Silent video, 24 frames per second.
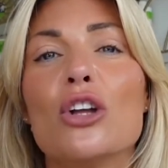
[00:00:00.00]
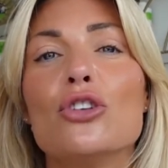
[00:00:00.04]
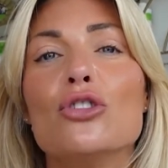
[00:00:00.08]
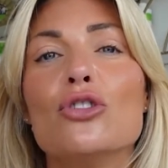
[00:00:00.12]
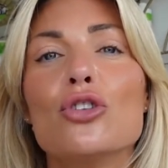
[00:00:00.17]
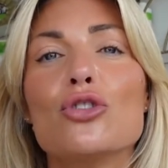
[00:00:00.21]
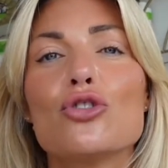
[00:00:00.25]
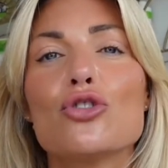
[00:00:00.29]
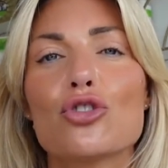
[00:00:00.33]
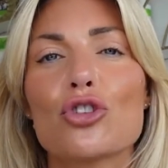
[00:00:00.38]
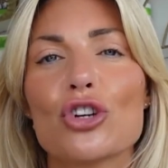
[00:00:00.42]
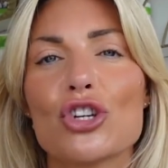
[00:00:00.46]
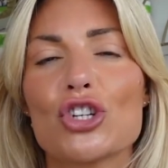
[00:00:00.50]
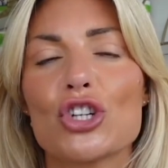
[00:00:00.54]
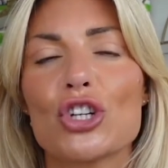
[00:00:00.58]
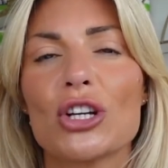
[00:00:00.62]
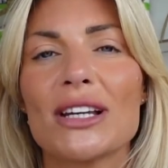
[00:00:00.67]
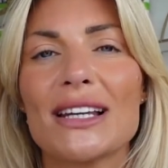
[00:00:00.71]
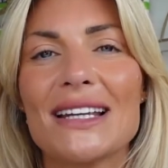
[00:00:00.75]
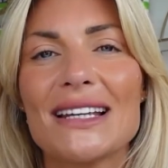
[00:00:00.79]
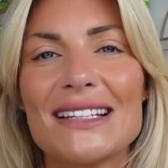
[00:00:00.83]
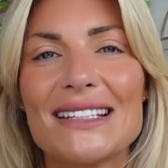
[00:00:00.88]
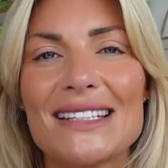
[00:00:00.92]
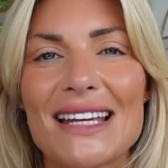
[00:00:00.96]

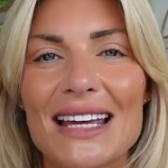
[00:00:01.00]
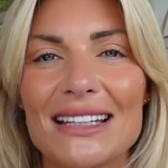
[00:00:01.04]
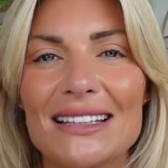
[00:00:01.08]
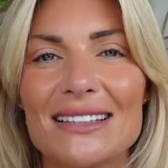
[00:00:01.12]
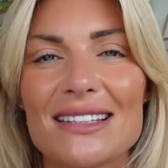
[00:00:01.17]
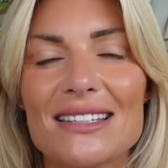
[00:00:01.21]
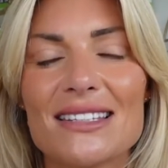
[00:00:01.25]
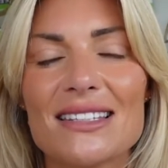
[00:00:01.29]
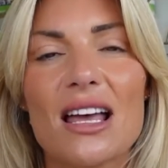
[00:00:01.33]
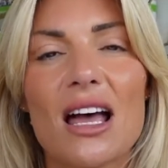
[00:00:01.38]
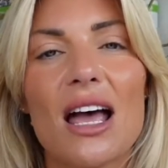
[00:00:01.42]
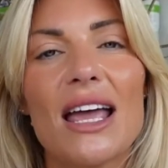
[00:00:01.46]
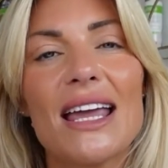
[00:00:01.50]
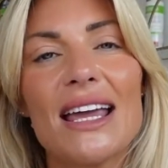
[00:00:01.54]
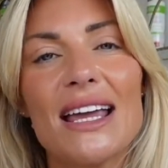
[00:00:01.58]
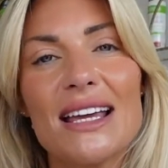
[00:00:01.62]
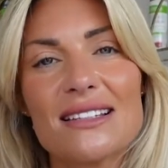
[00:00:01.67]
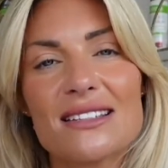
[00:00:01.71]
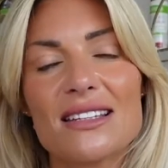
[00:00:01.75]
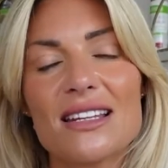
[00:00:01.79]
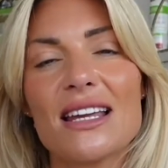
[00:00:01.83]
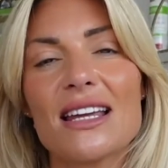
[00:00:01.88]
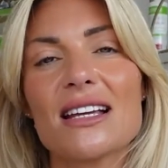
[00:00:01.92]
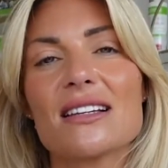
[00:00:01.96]
nutritionally dense.
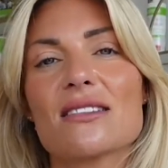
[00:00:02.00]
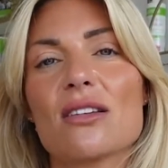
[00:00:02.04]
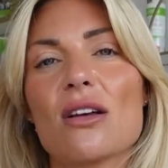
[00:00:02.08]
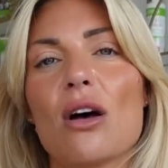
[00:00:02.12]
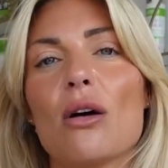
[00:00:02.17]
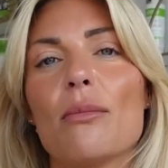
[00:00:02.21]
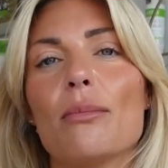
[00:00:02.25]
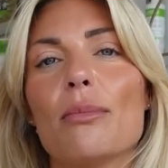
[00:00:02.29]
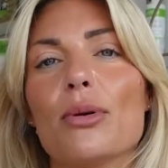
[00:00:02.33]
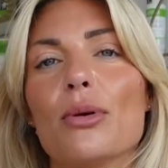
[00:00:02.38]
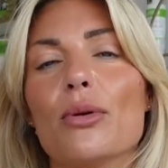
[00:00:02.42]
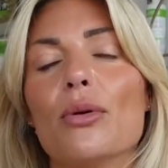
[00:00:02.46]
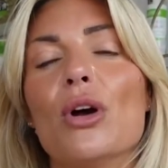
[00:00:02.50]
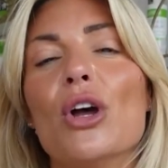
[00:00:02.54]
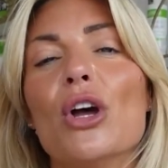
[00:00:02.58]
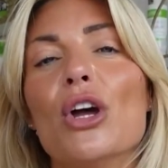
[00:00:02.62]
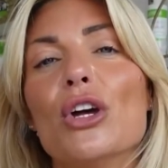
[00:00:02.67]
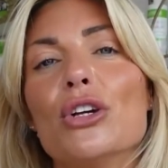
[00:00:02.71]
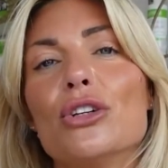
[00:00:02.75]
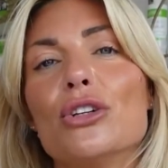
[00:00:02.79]
Here's an example.